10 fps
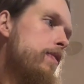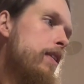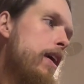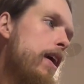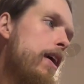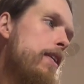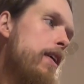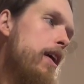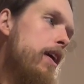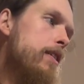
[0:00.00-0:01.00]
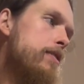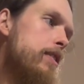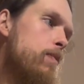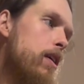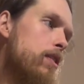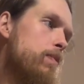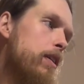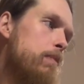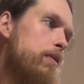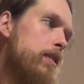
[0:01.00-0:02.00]
And let's see, what else we're
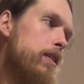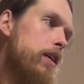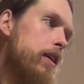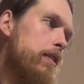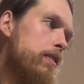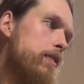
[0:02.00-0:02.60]
going to put in there?